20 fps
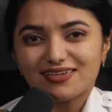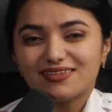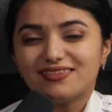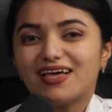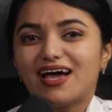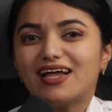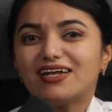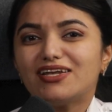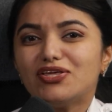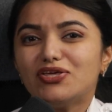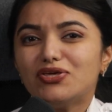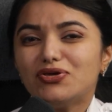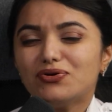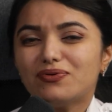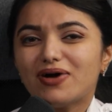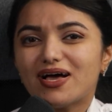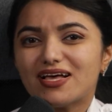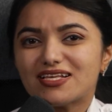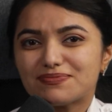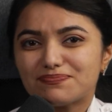that
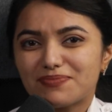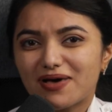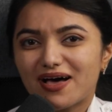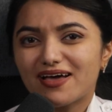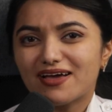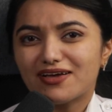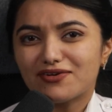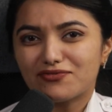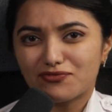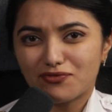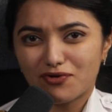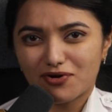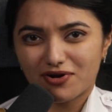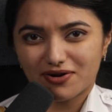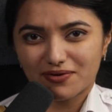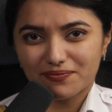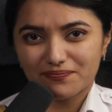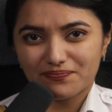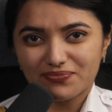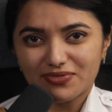you aspire
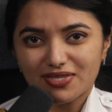for.